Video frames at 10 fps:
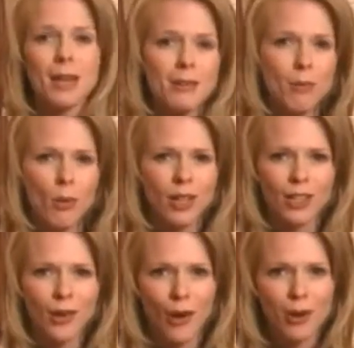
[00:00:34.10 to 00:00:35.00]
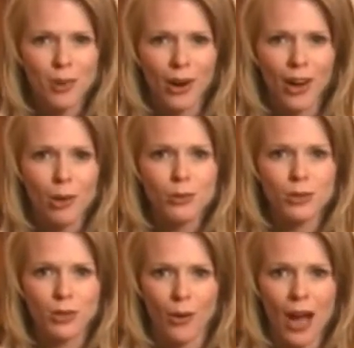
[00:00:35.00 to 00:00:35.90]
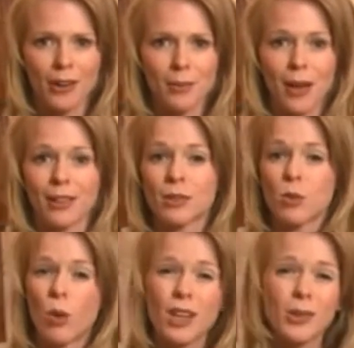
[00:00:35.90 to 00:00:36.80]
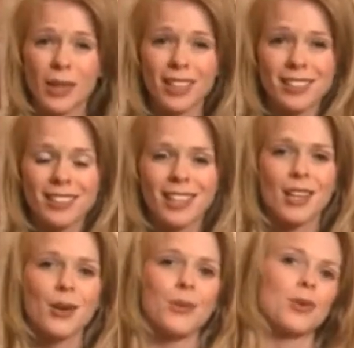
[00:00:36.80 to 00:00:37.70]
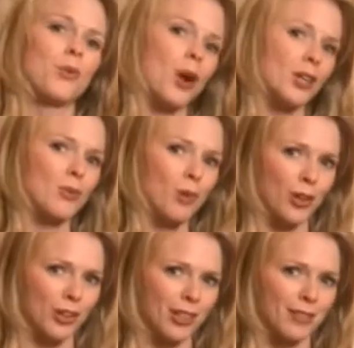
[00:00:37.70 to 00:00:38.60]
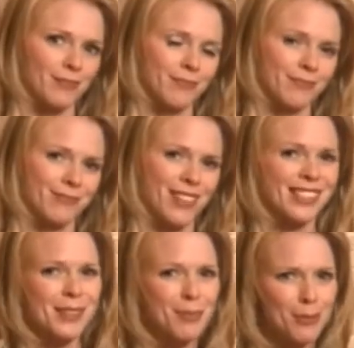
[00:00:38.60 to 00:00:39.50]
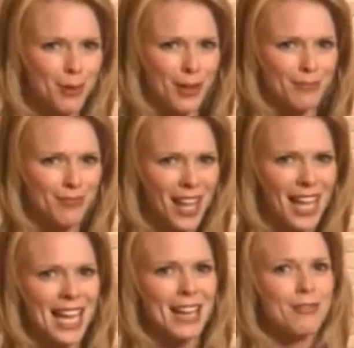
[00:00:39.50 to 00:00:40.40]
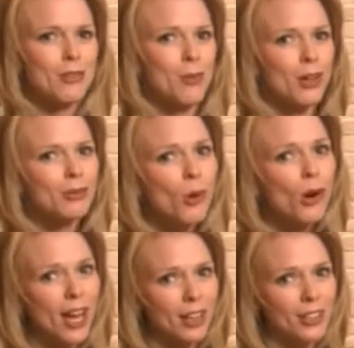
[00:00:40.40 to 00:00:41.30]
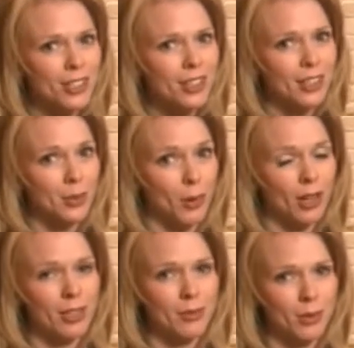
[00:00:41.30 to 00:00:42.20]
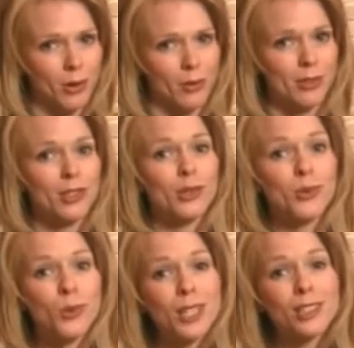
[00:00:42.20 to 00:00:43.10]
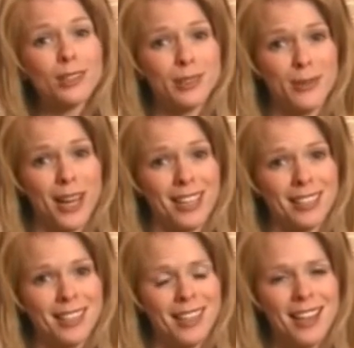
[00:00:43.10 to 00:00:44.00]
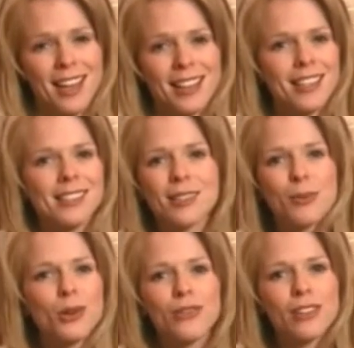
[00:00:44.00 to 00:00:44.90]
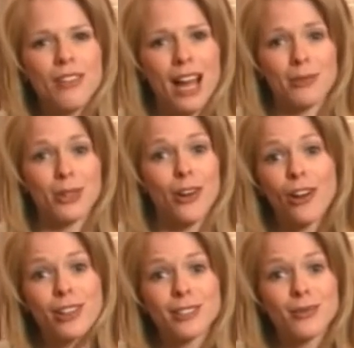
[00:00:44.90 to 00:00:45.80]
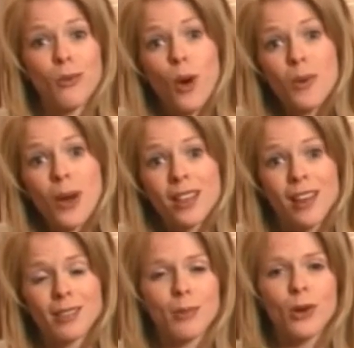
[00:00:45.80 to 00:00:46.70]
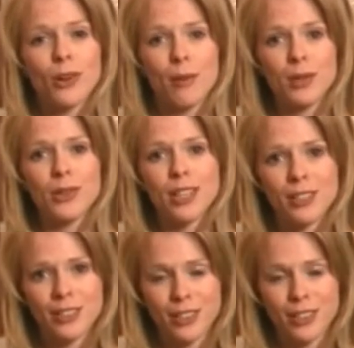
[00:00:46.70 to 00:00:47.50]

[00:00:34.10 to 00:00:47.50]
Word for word: Pinpointing your RMR helps you know how to balance what you eat with what you burn. Simply put, if you burn more energy than your body absorbs, you will lose weight. This is a proven fact regardless of what weight loss program you adhere